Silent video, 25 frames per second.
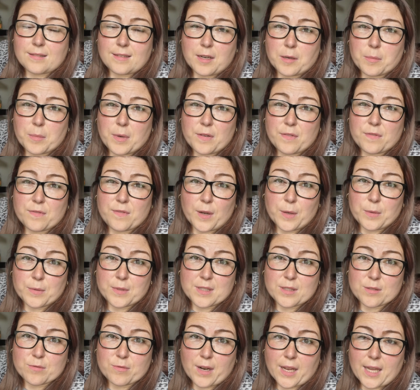Now my phone
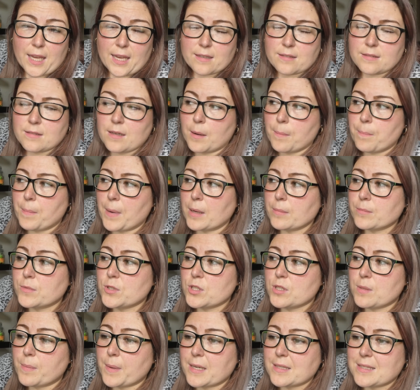is ringing, but I'm
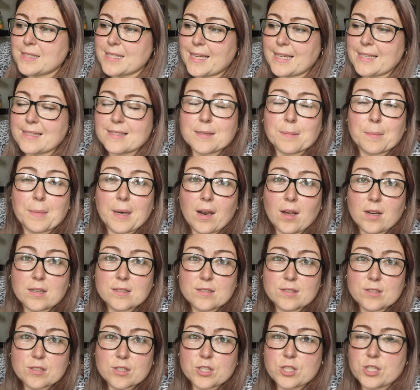just about to eat some
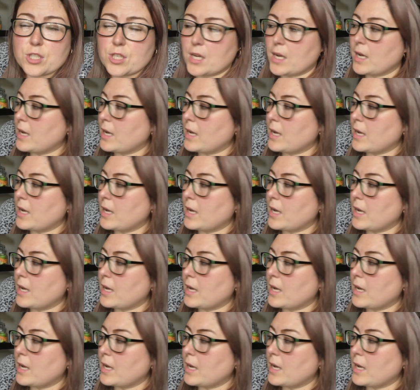lunch